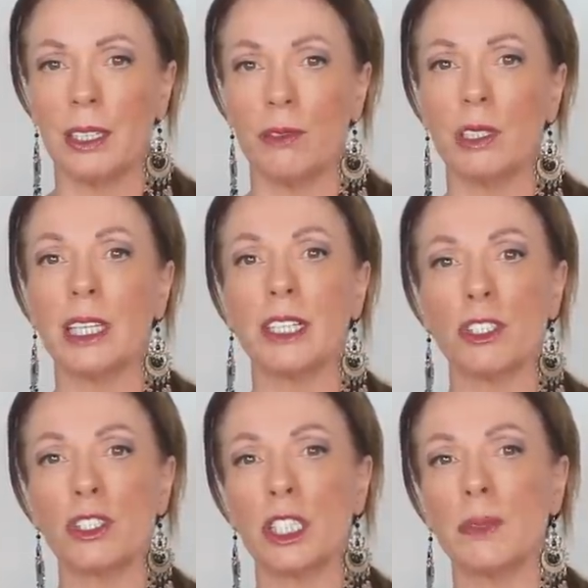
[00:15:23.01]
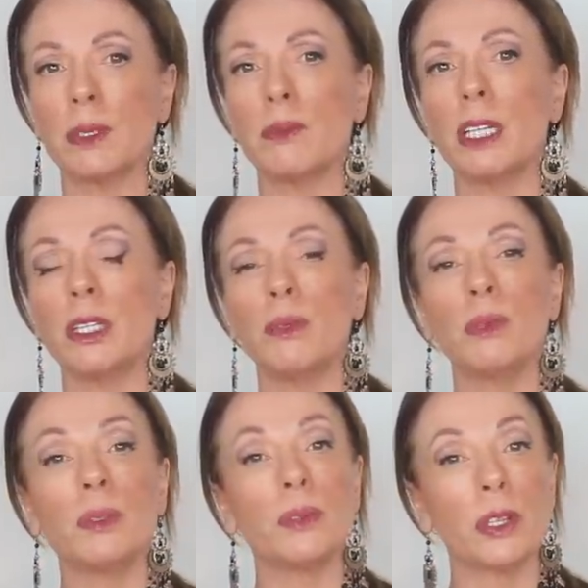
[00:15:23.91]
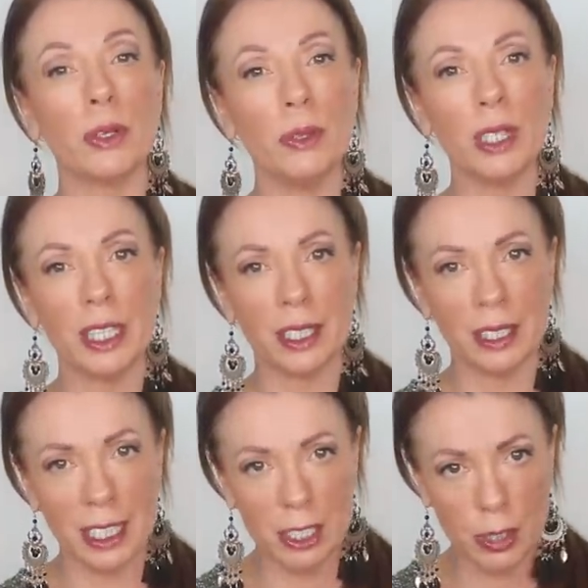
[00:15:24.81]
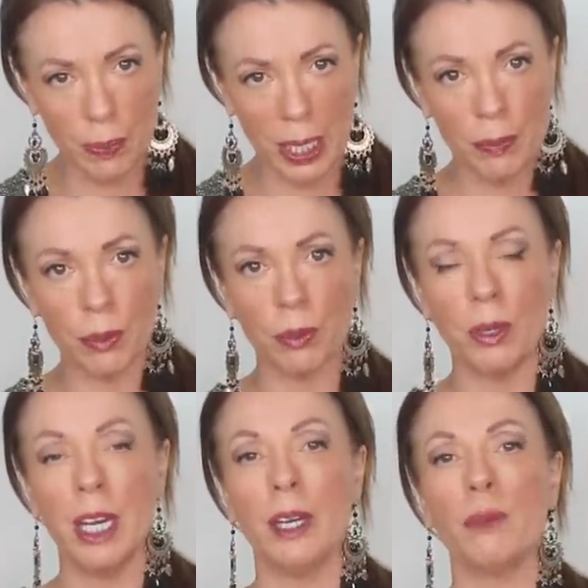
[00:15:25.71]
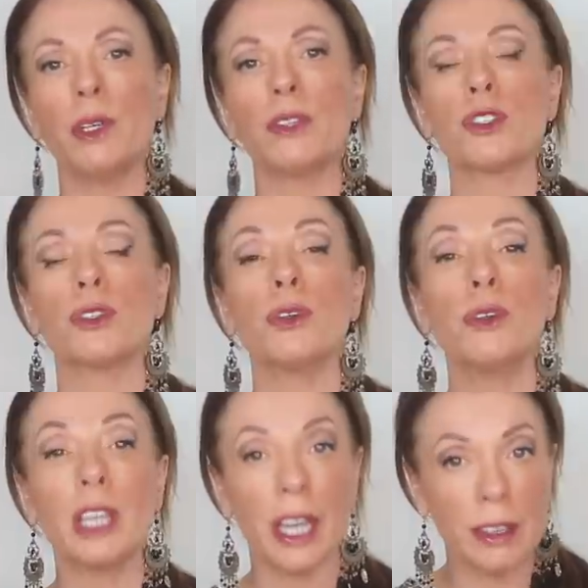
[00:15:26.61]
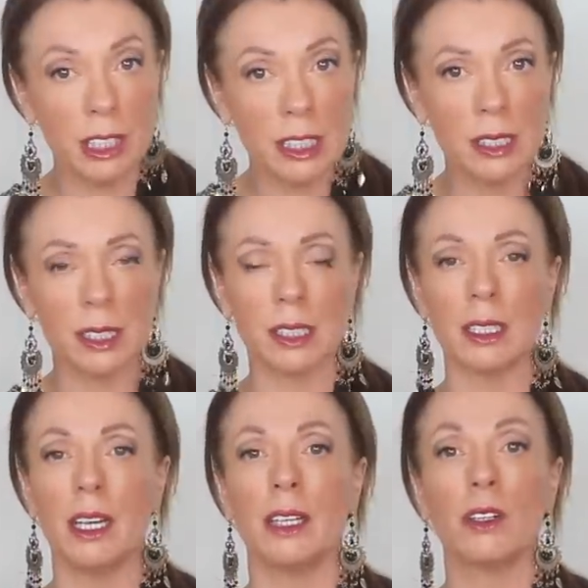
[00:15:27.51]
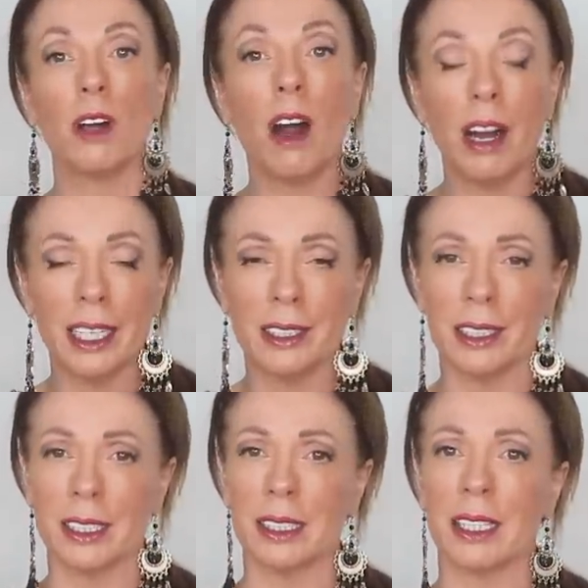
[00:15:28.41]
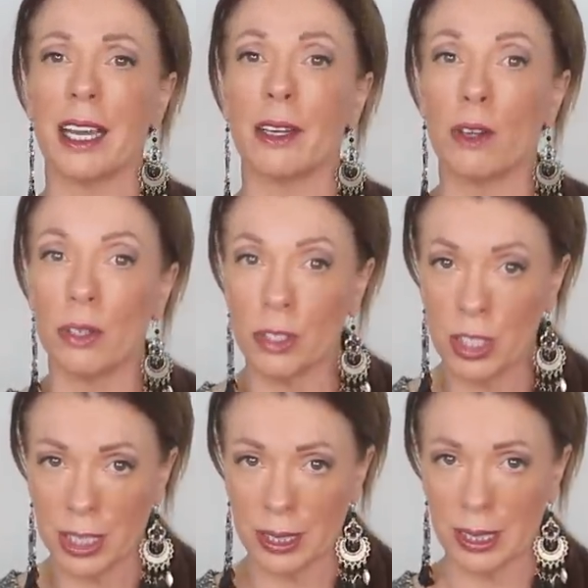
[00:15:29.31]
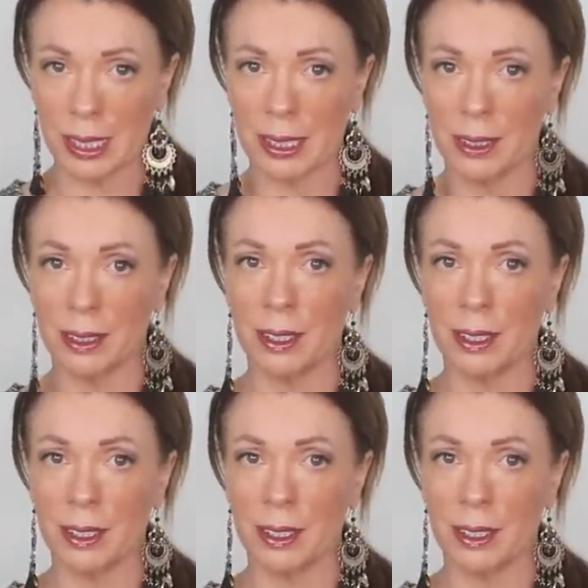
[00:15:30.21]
Relationships where you will know and connect to people with true characters, kindness, and conscience.